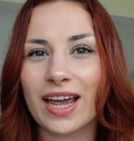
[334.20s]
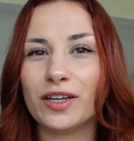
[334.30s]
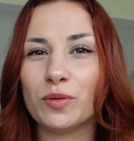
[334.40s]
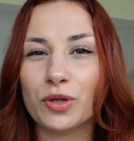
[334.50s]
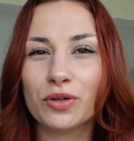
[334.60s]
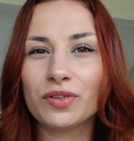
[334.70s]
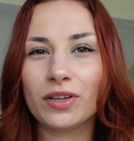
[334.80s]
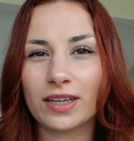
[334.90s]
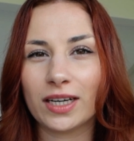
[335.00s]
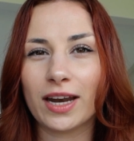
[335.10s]
And the
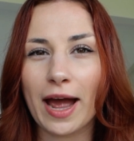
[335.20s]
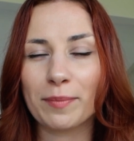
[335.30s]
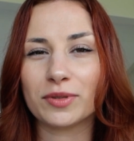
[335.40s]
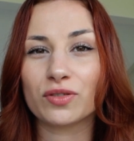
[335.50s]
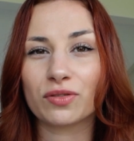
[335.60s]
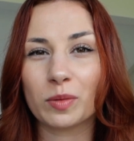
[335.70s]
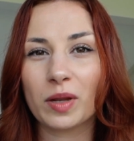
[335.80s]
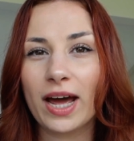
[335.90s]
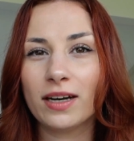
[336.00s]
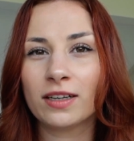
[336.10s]
beautiful thing that happens from
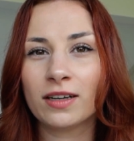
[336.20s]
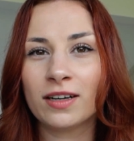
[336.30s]
that